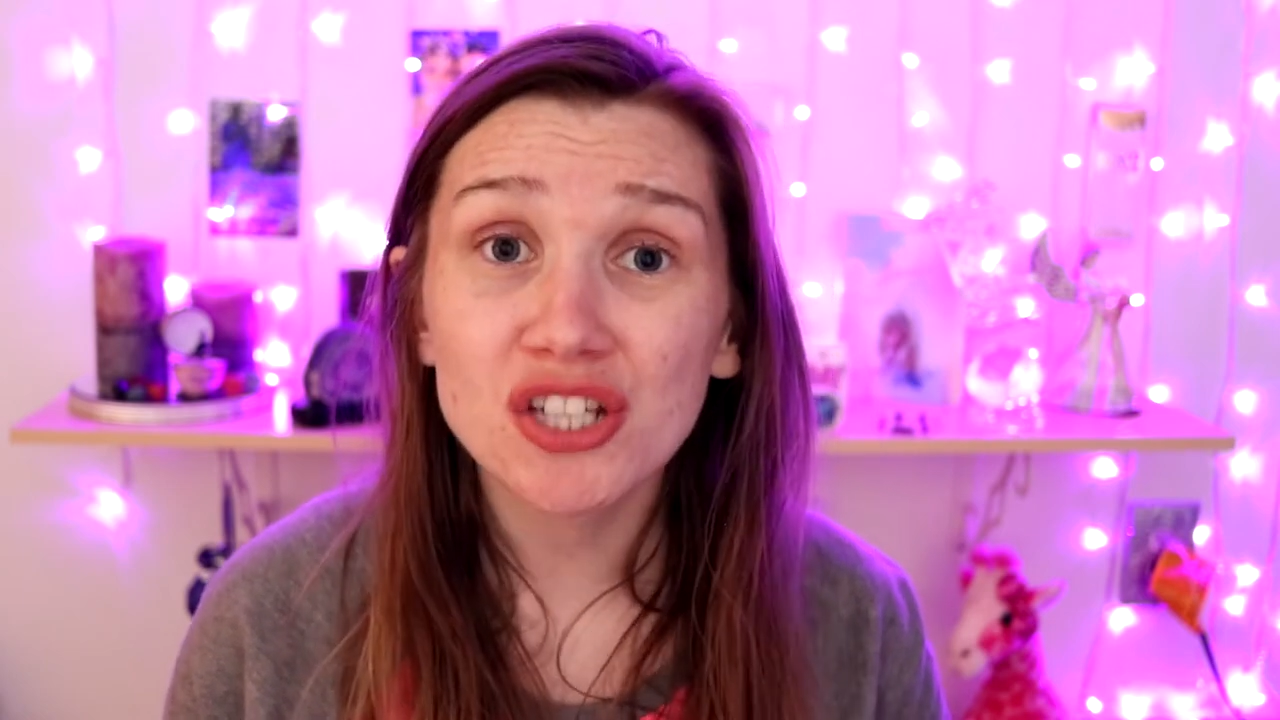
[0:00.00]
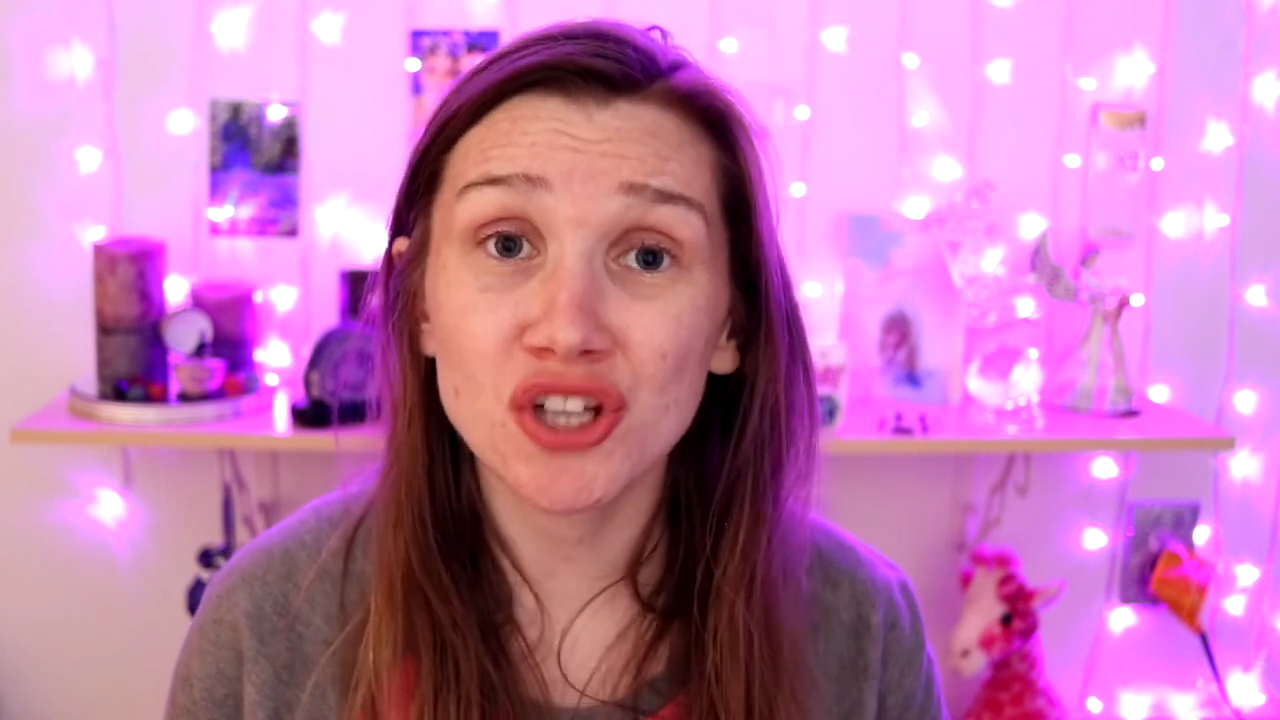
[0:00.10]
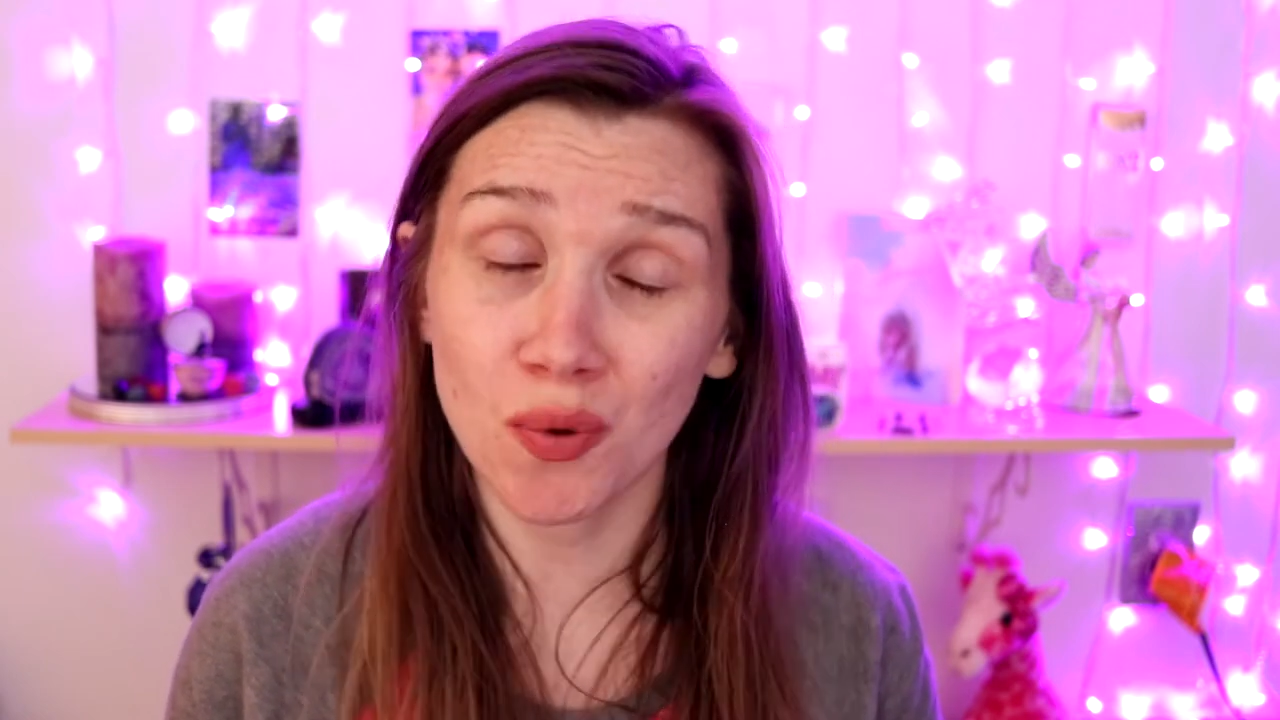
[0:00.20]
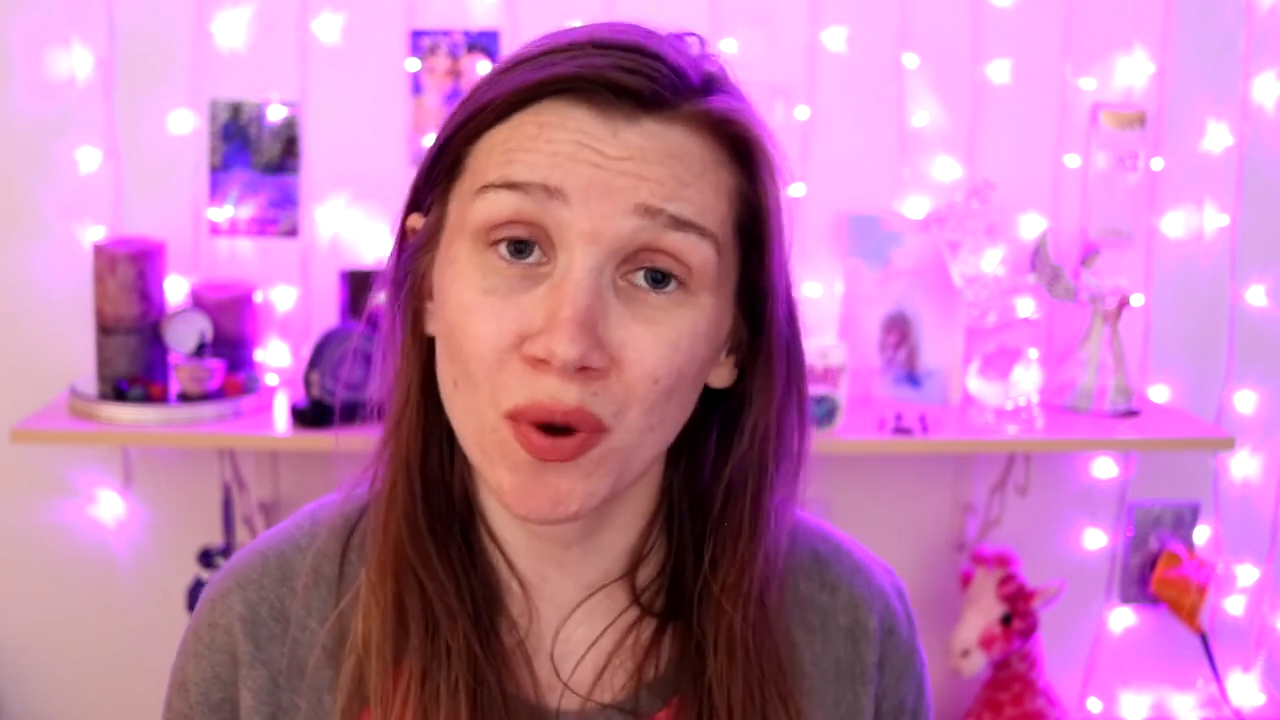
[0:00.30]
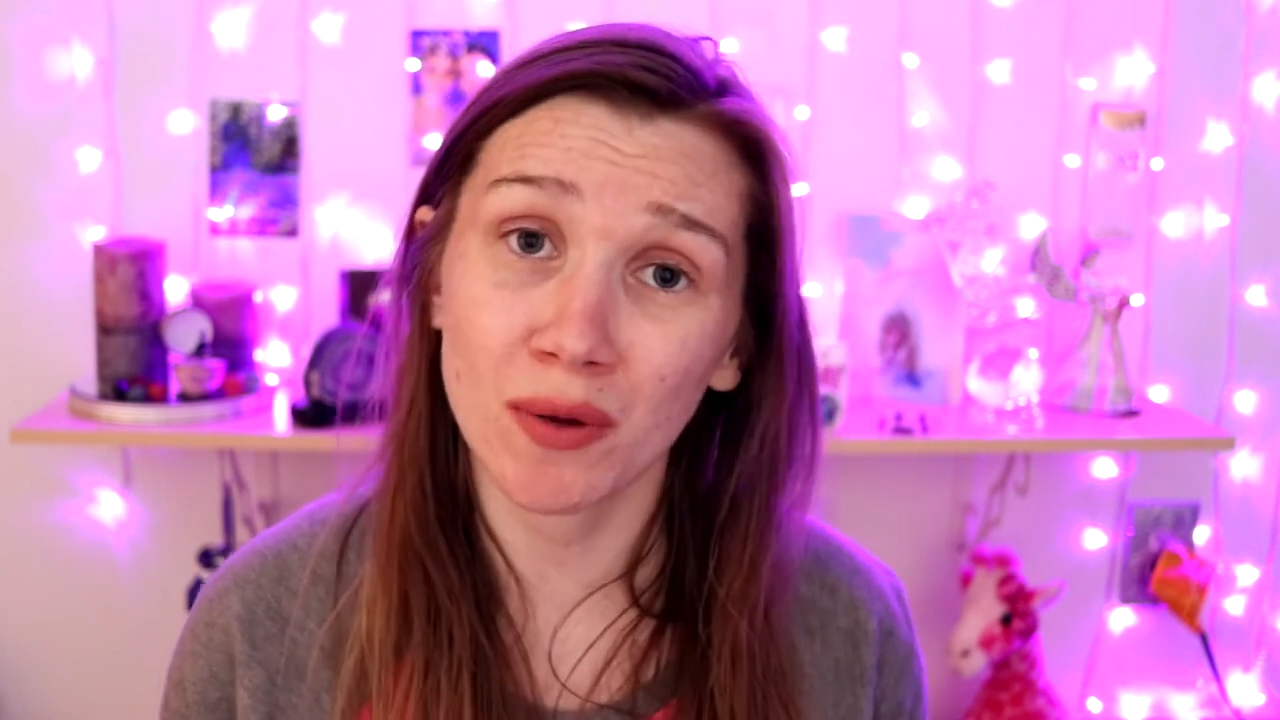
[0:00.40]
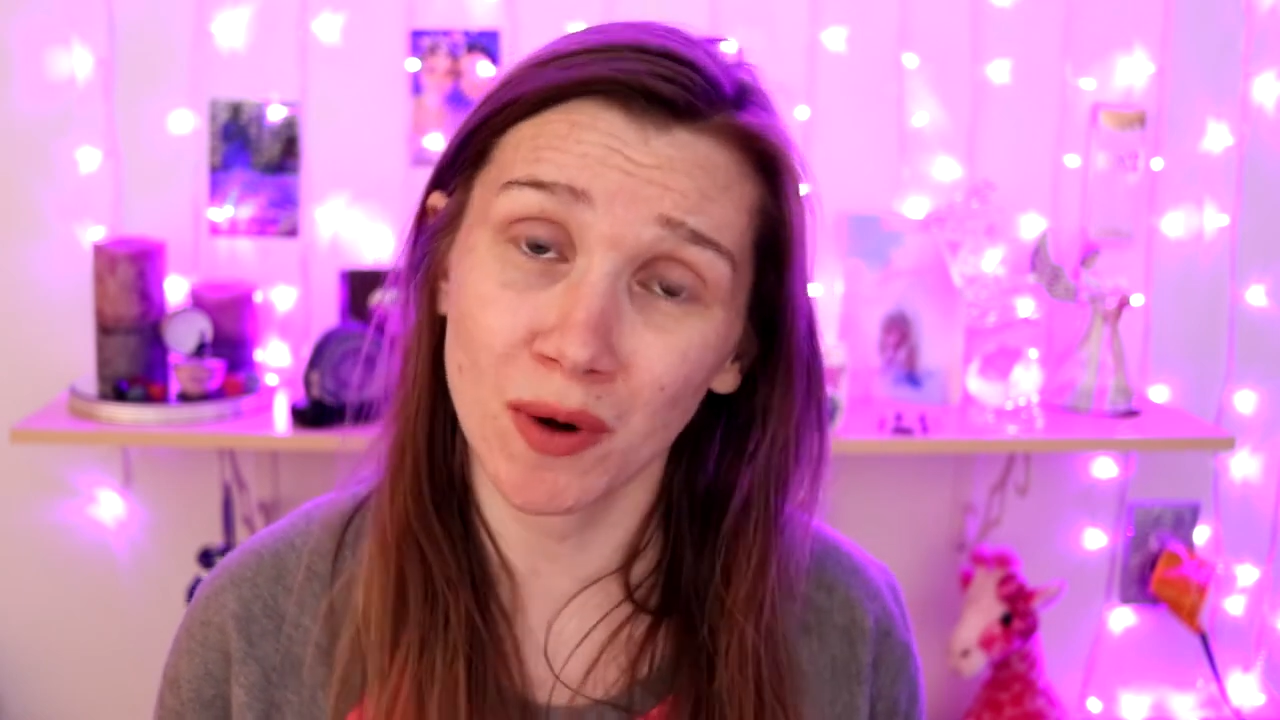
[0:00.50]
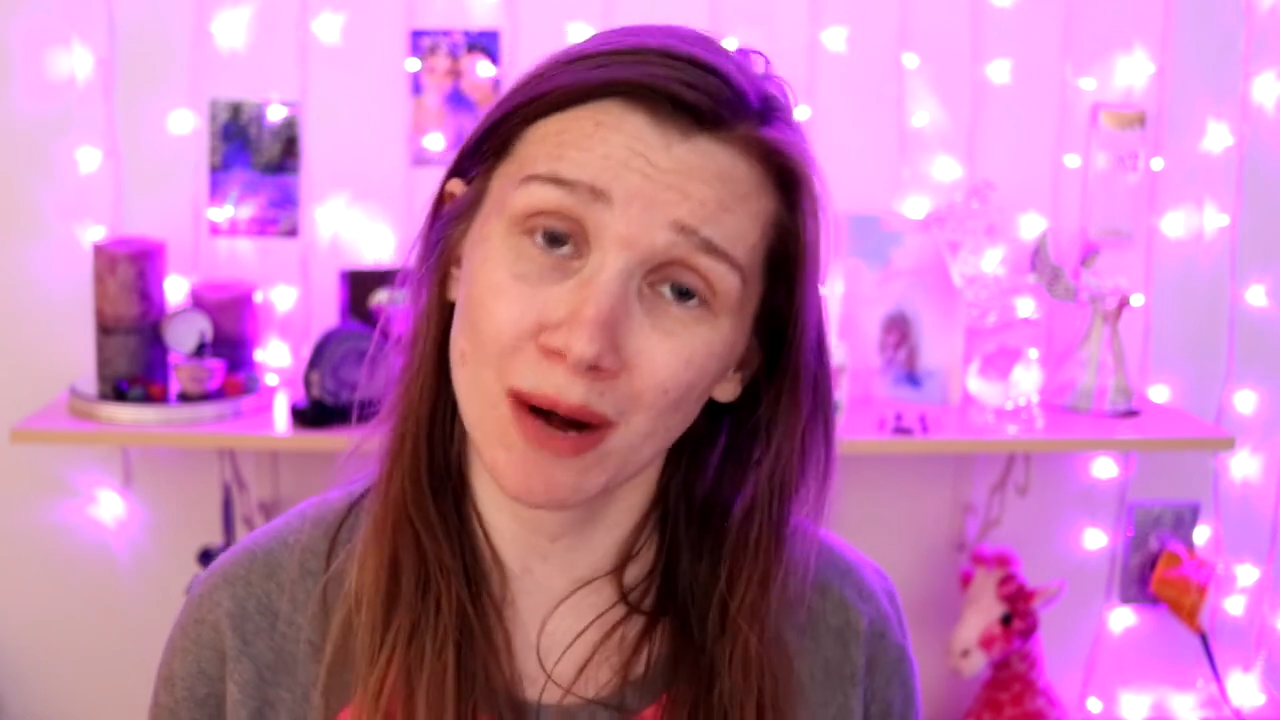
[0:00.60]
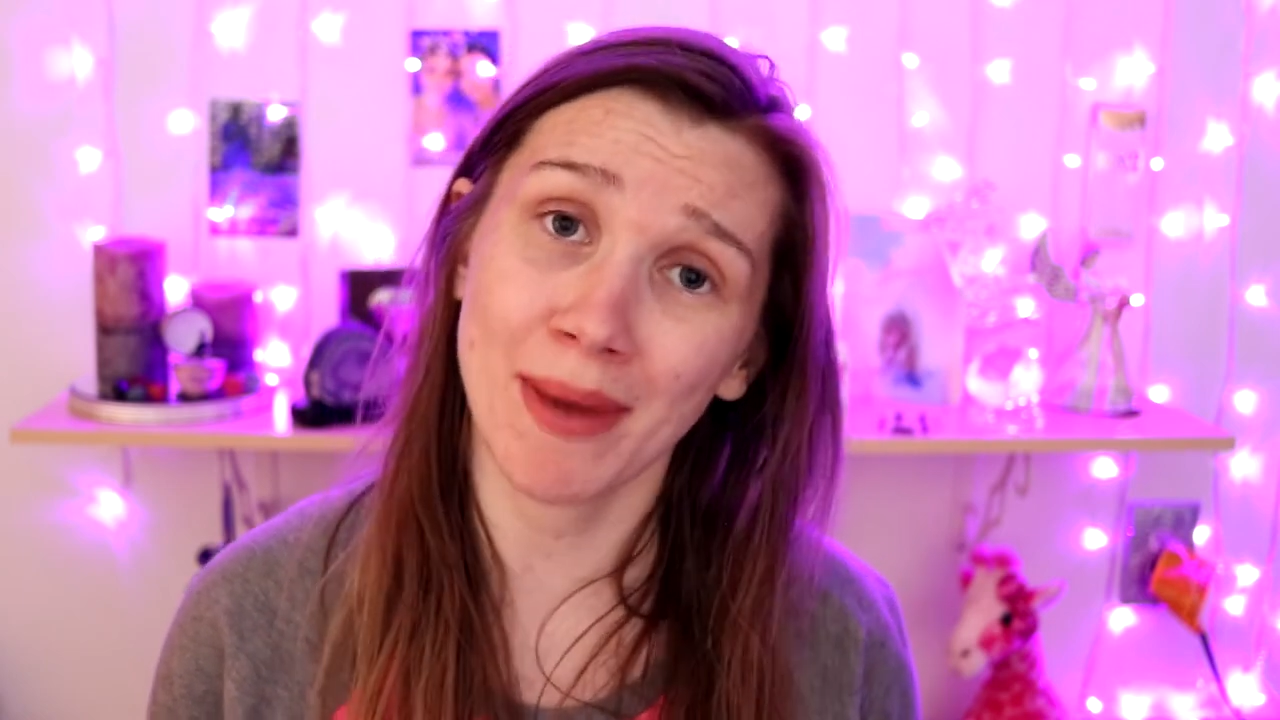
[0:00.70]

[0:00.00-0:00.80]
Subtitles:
don't want to wear